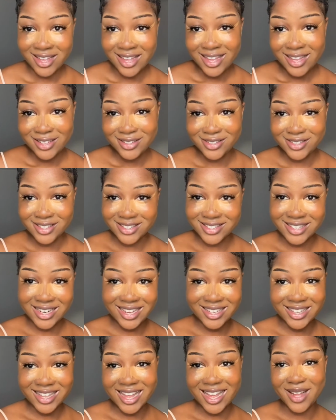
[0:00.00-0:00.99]
just like
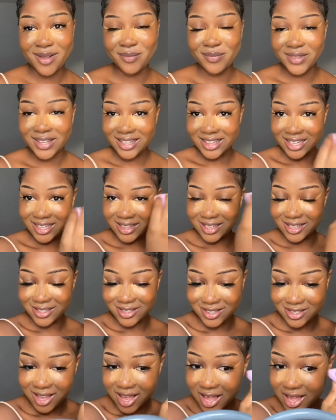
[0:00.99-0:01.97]
that. And then the
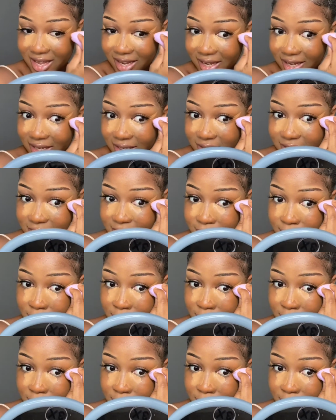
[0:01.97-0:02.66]
sides.